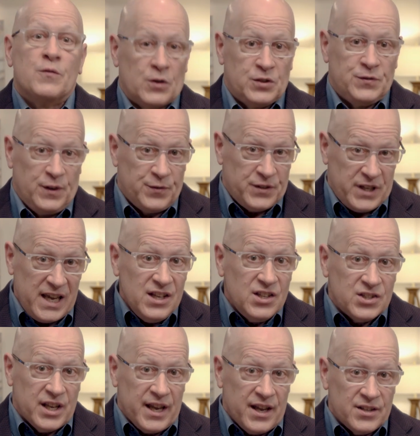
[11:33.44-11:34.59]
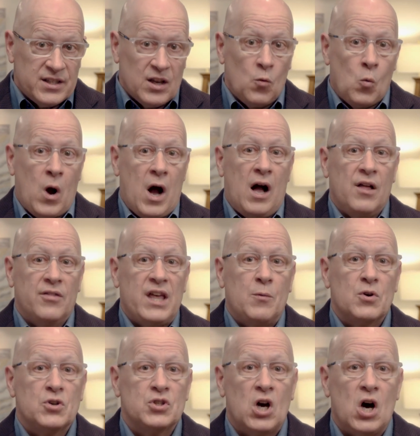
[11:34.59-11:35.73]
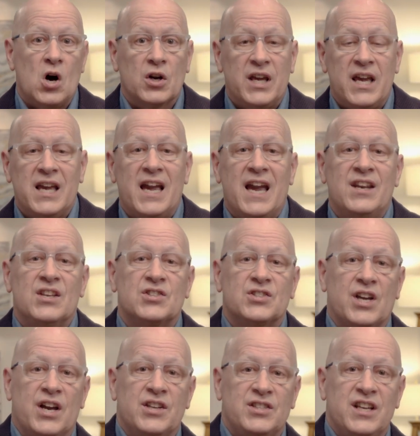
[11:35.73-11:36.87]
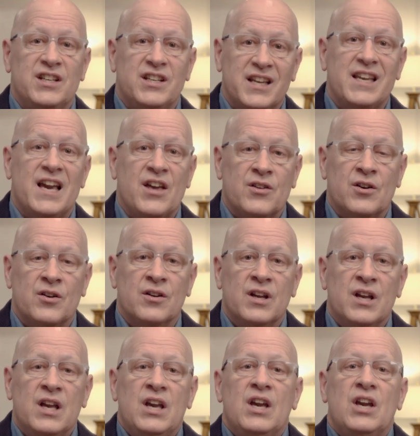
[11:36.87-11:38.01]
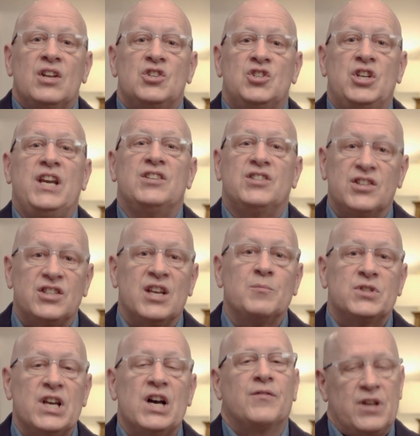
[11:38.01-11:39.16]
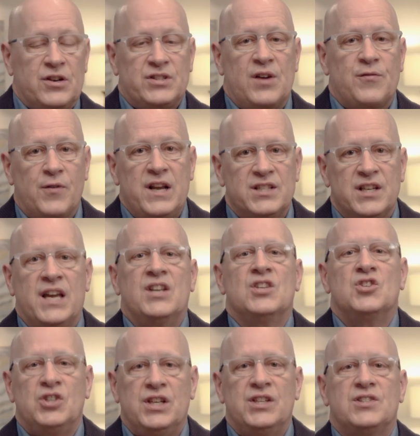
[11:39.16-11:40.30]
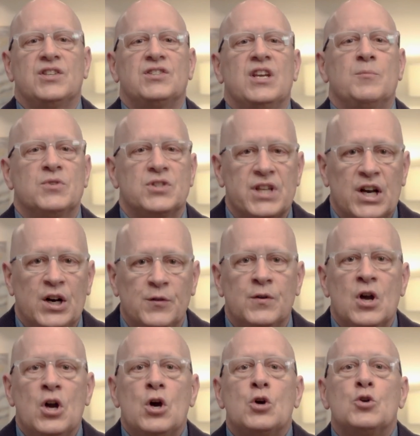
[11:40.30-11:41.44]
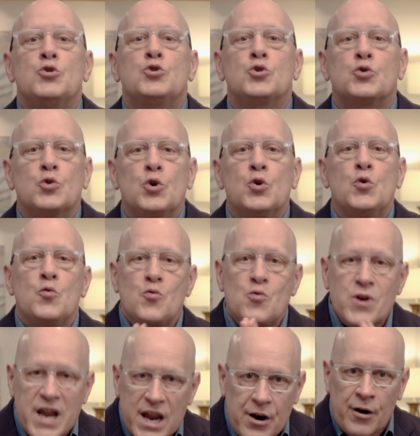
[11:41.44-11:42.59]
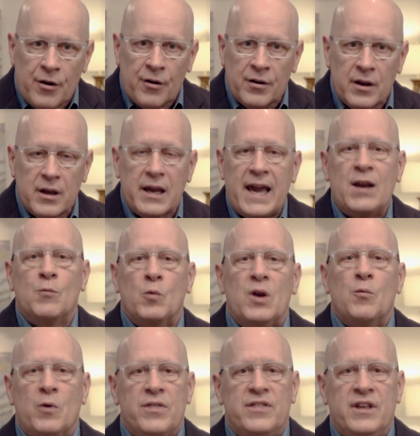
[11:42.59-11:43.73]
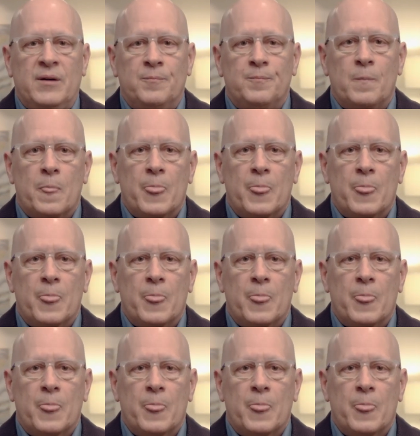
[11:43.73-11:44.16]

Verse 15 says that while they were talking and discussing together, Jesus himself, there's that phrase again, Jesus himself drew near and went with them.